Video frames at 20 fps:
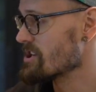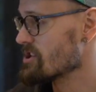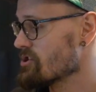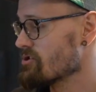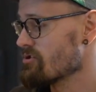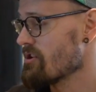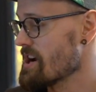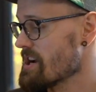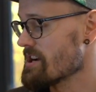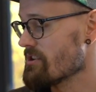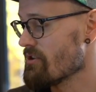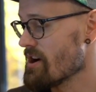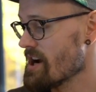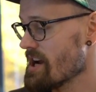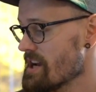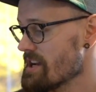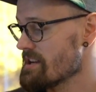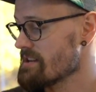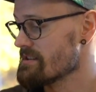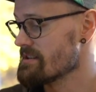straight
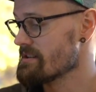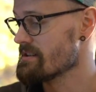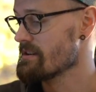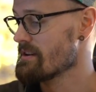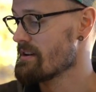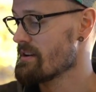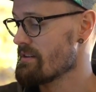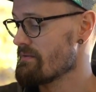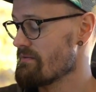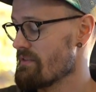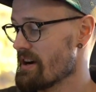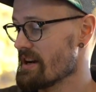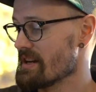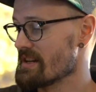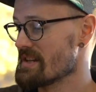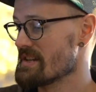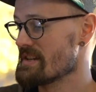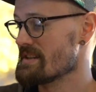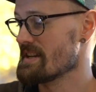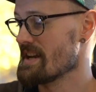grained, very
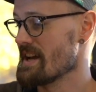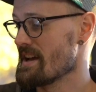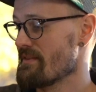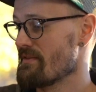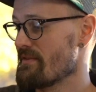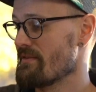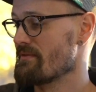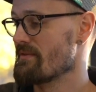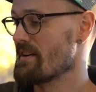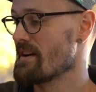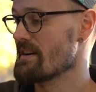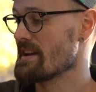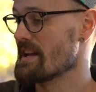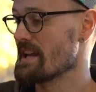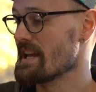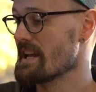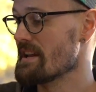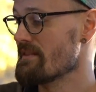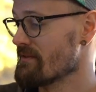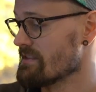stiff, very
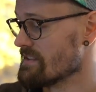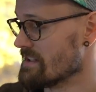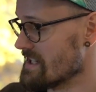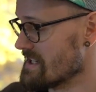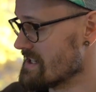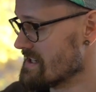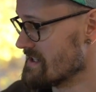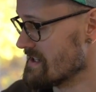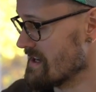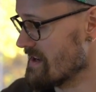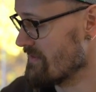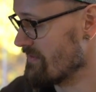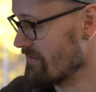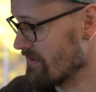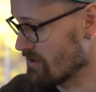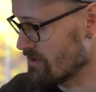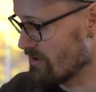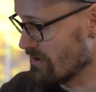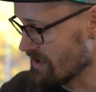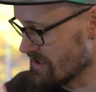evenly stiff
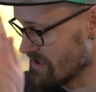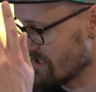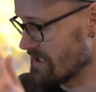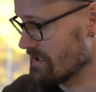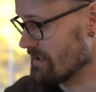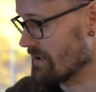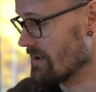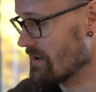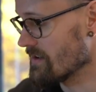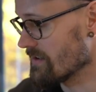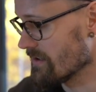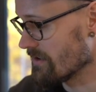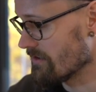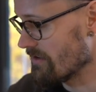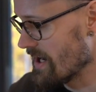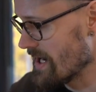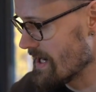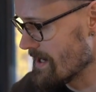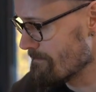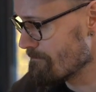across and along the
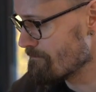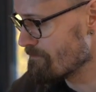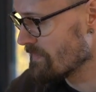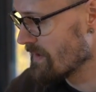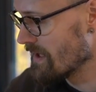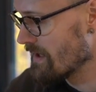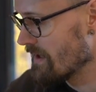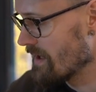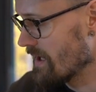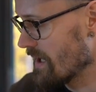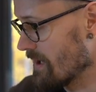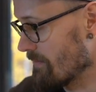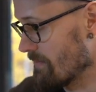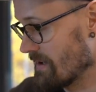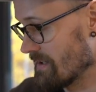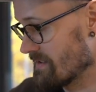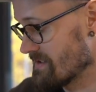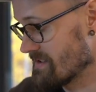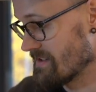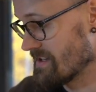grain. And
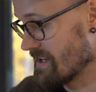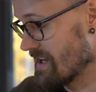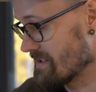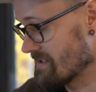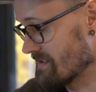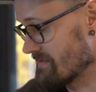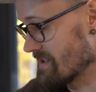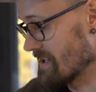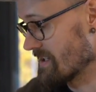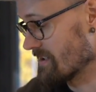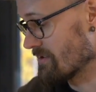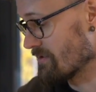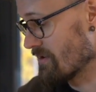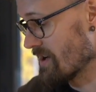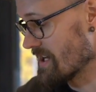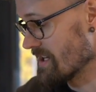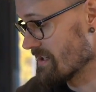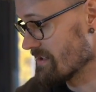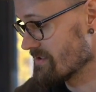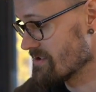as I've said, a
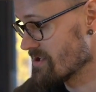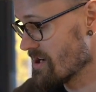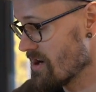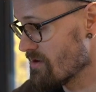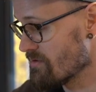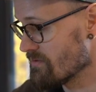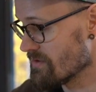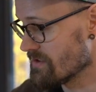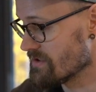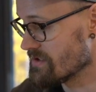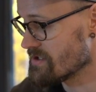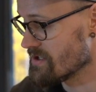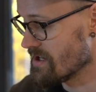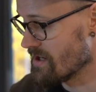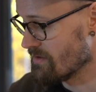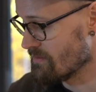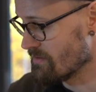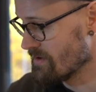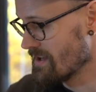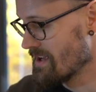great tone wood.
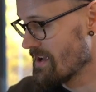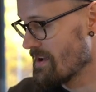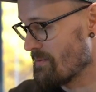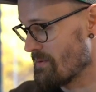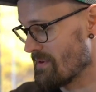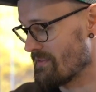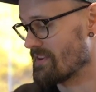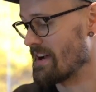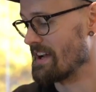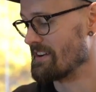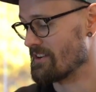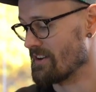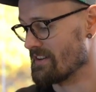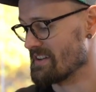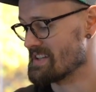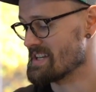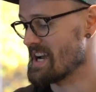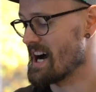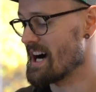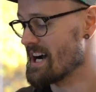So we've kind of got
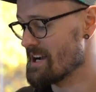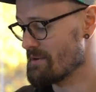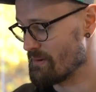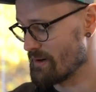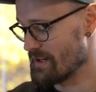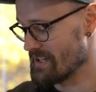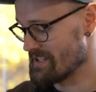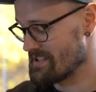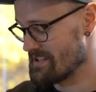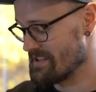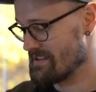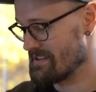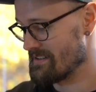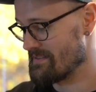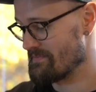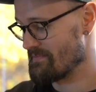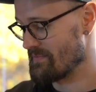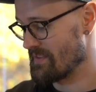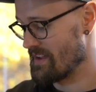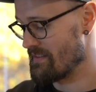this hybrid
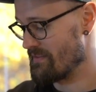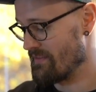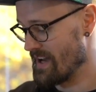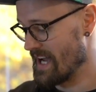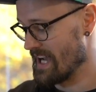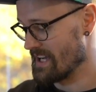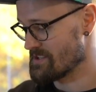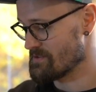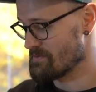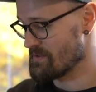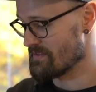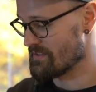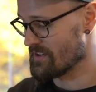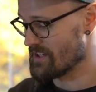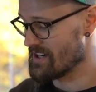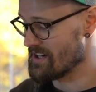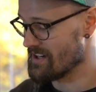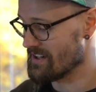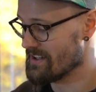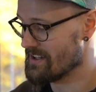effect. We've
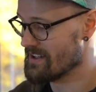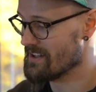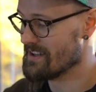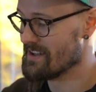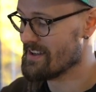got